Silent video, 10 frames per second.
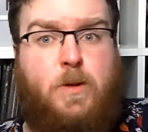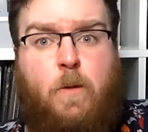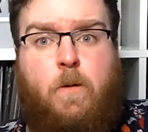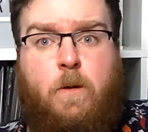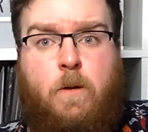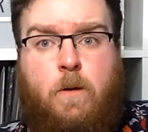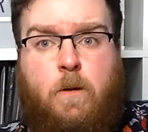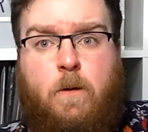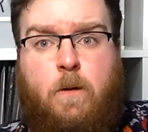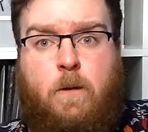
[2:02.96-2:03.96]
so.
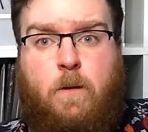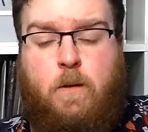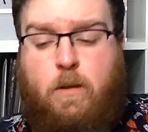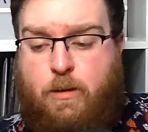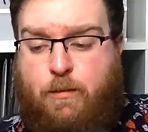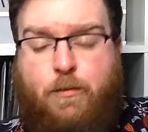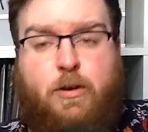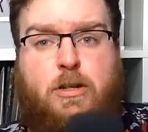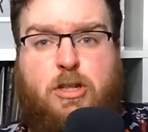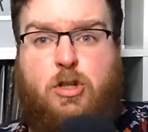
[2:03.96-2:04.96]
The
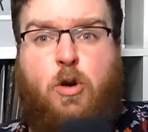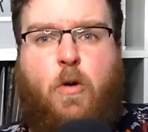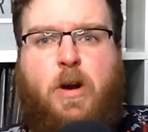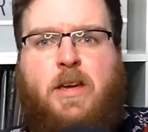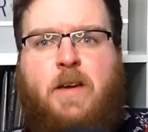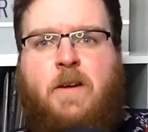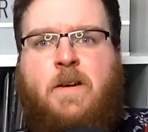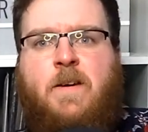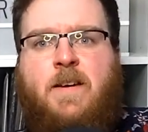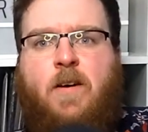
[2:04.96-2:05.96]
first story
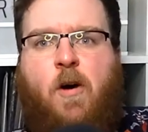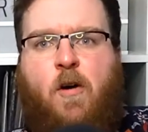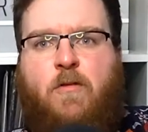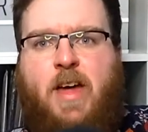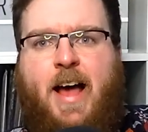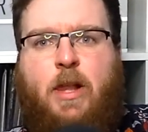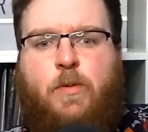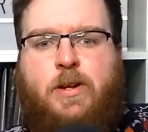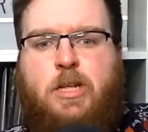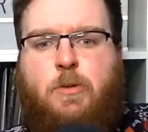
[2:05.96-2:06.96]
of the
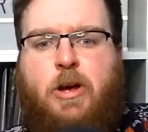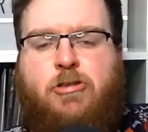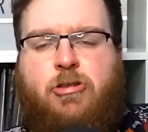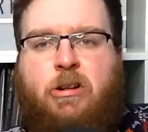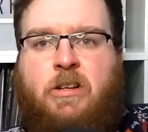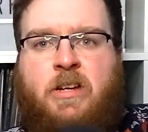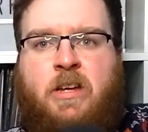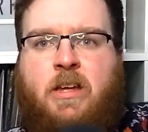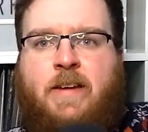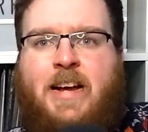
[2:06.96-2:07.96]
Halloween special
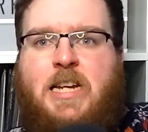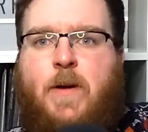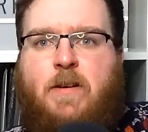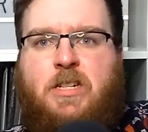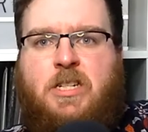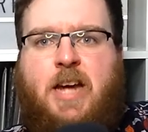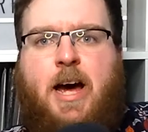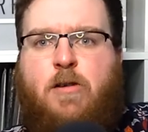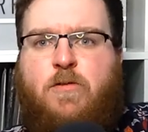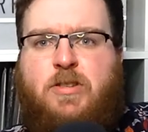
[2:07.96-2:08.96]
is about
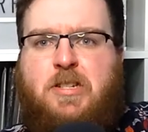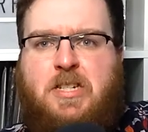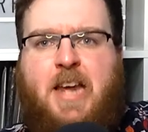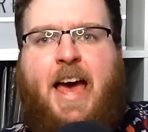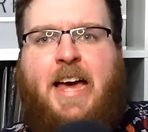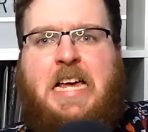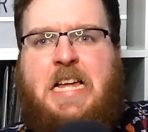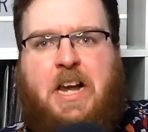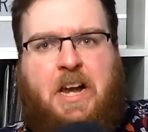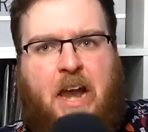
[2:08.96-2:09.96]
South Stack
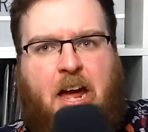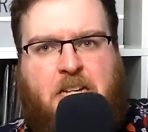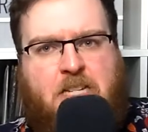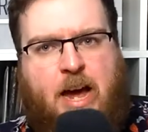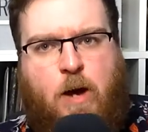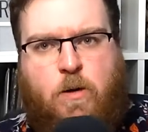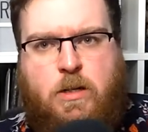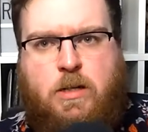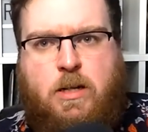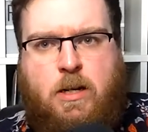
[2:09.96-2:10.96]

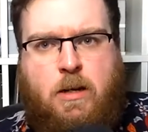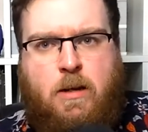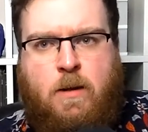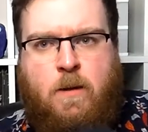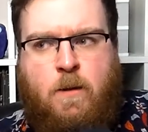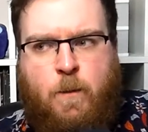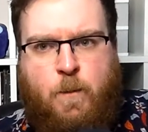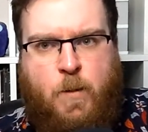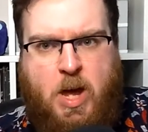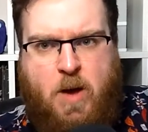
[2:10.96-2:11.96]
Lighthouse
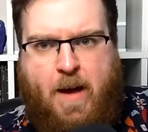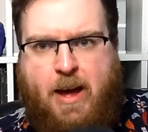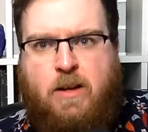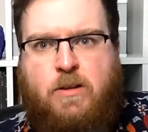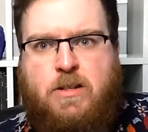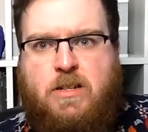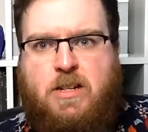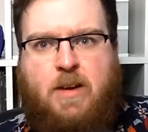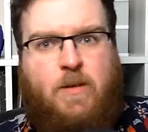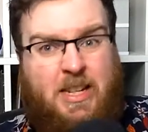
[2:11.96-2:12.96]
near
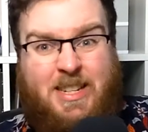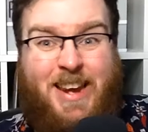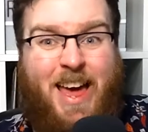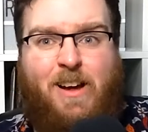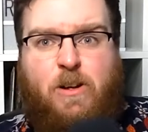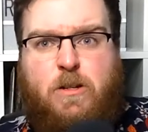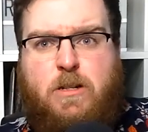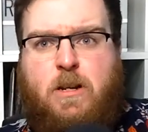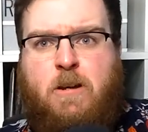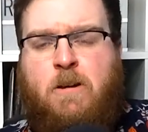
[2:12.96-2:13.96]
Anglesey. Well, it's in
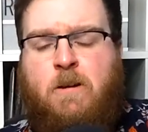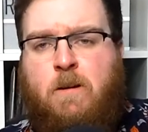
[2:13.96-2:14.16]
Anglesey.